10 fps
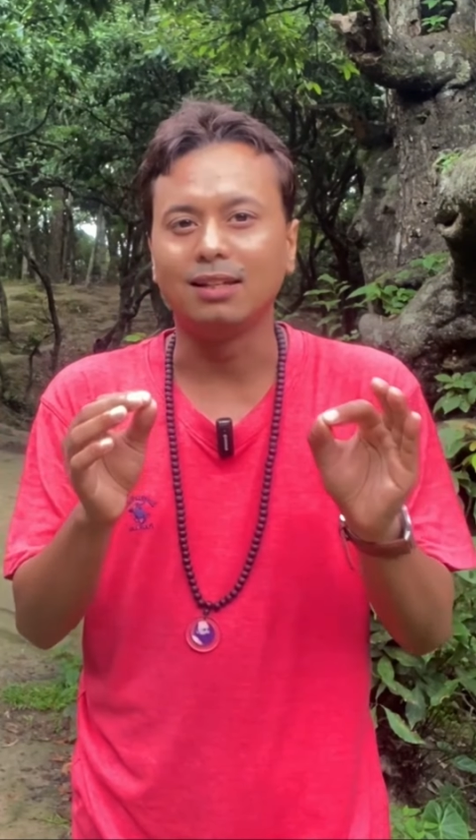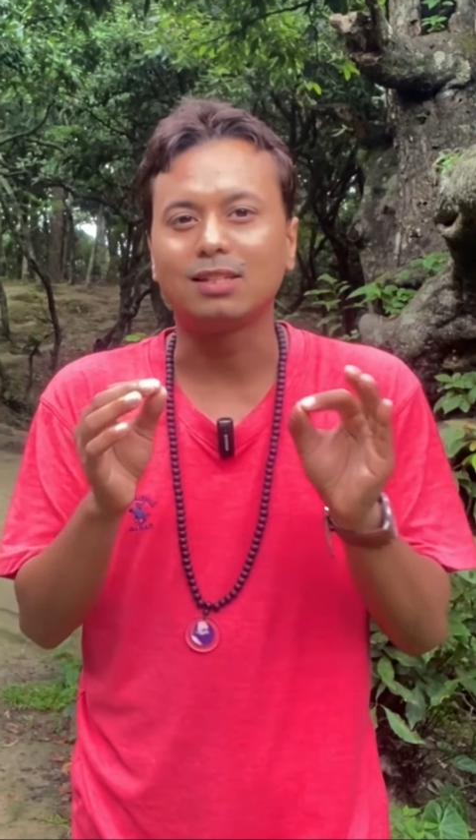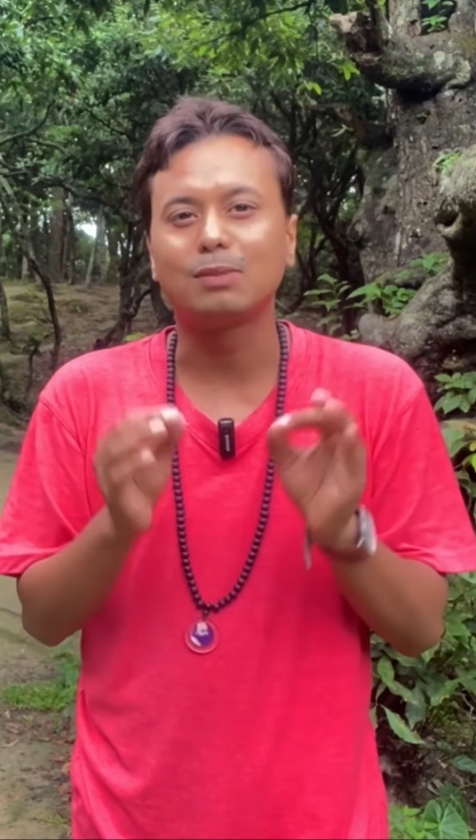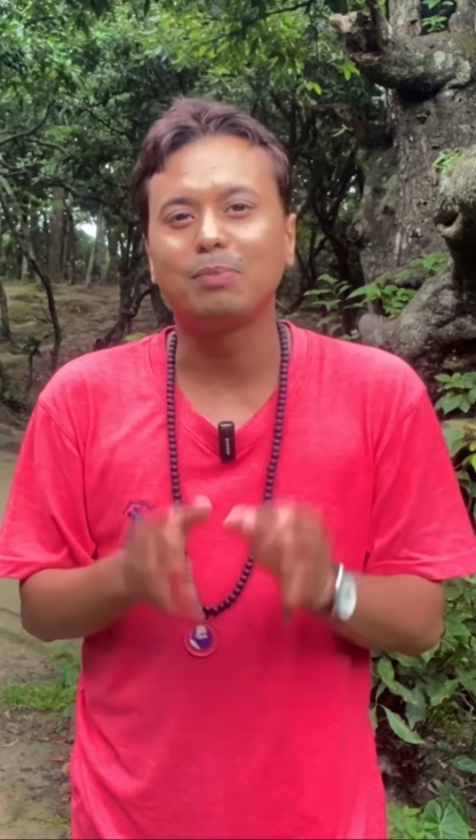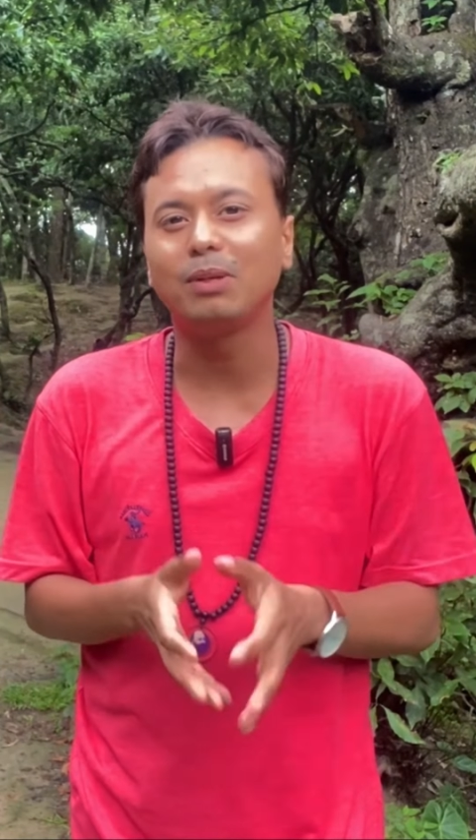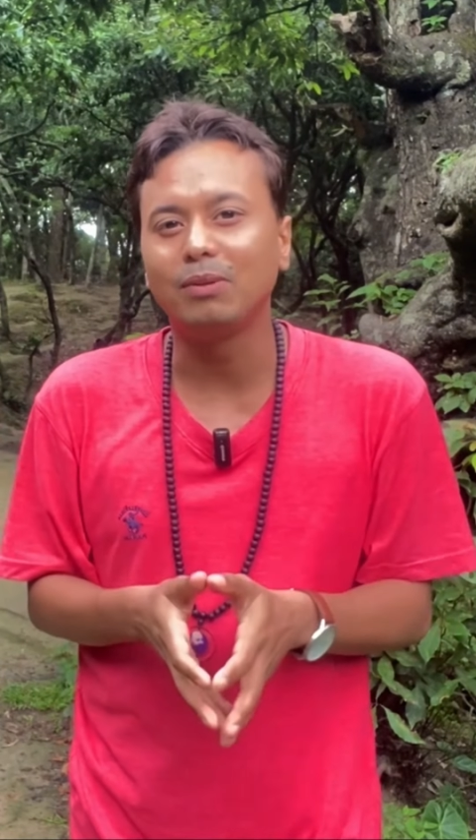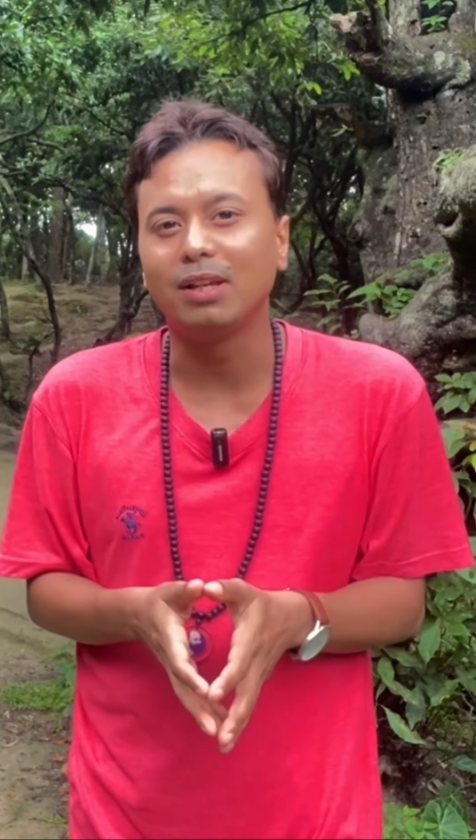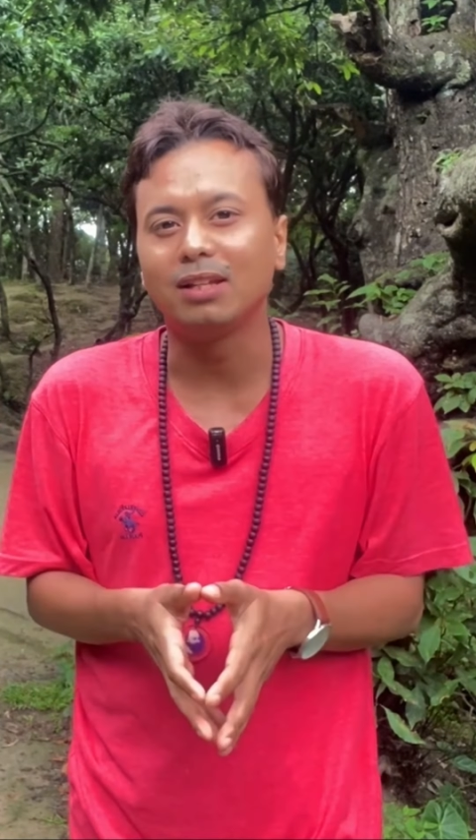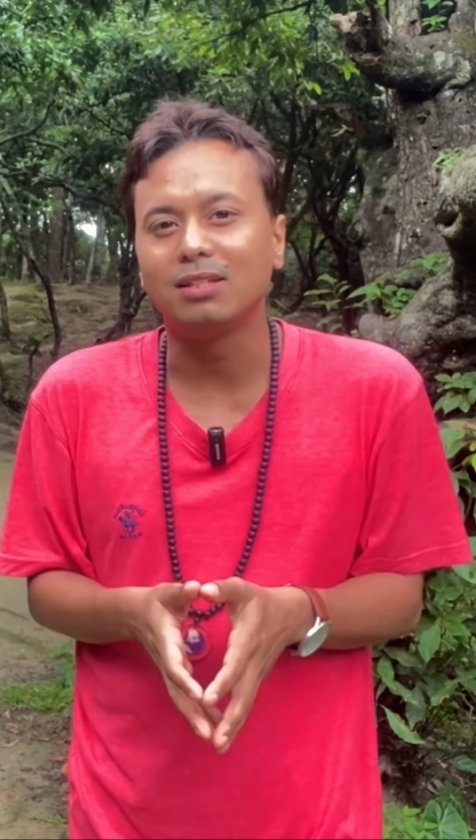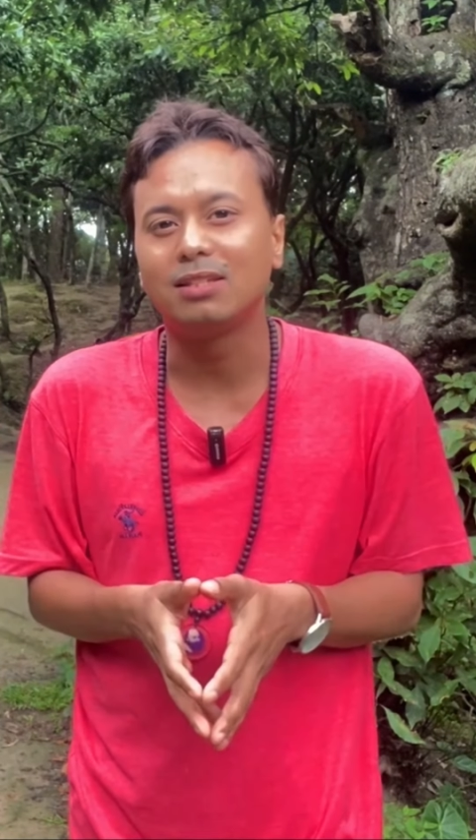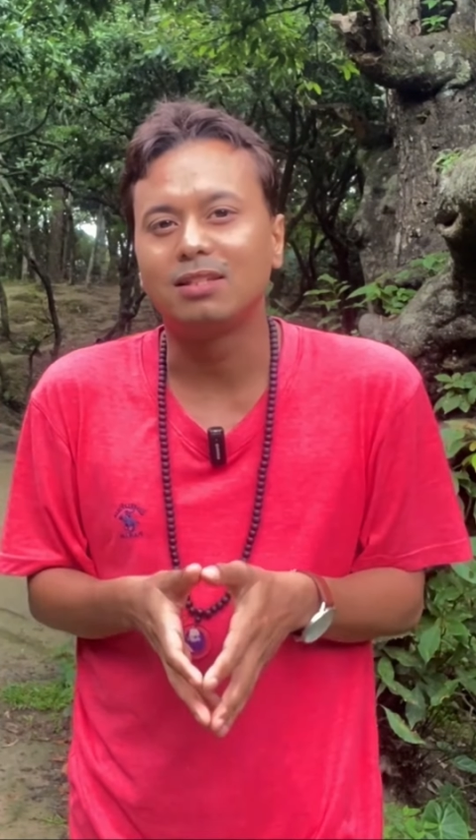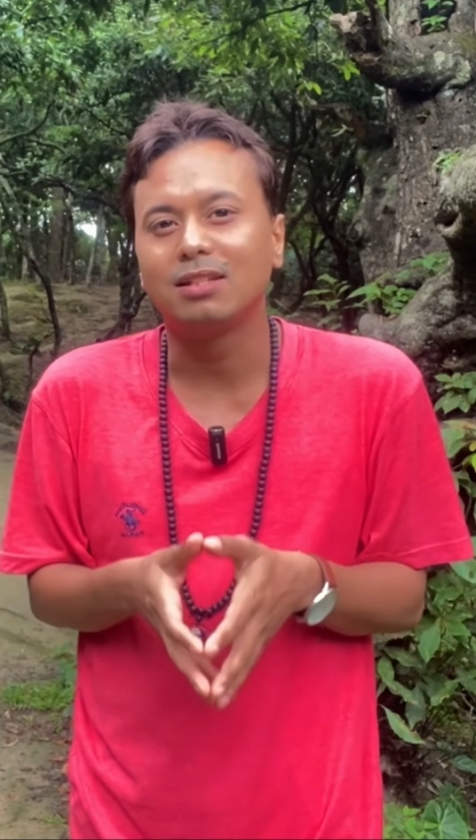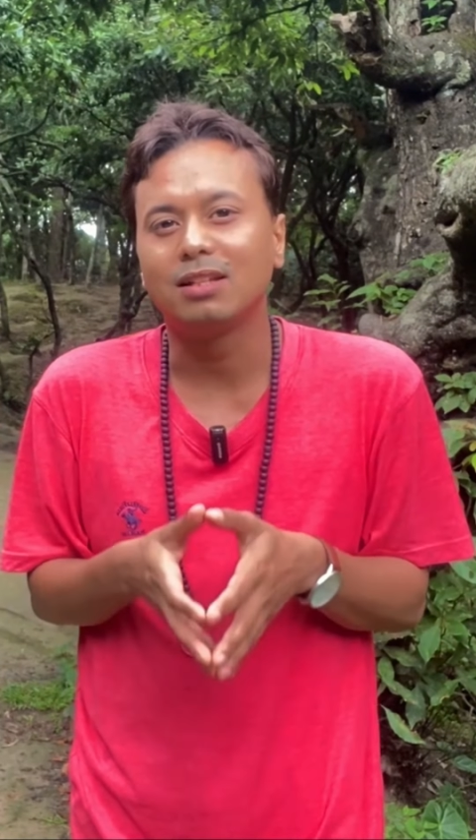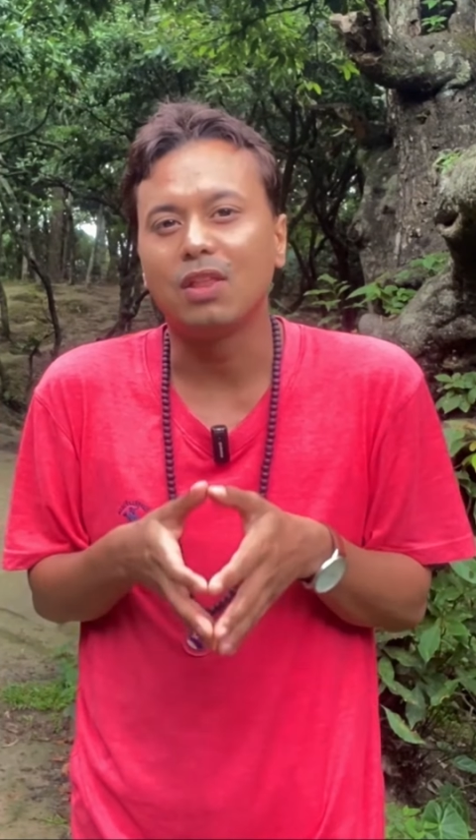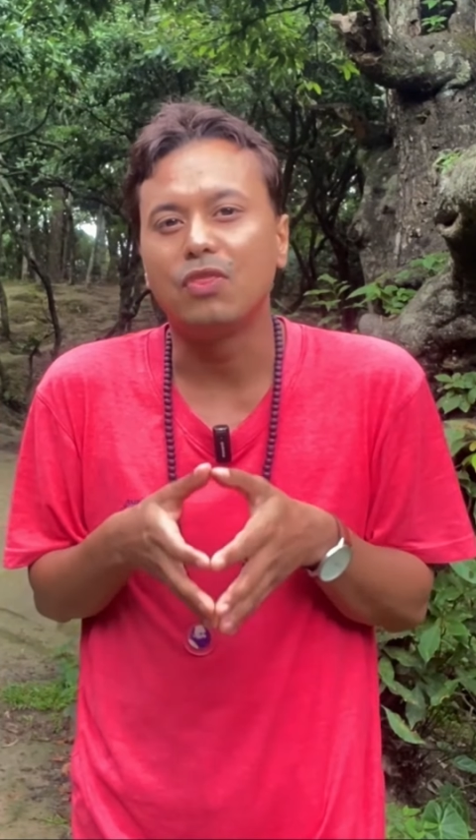experienced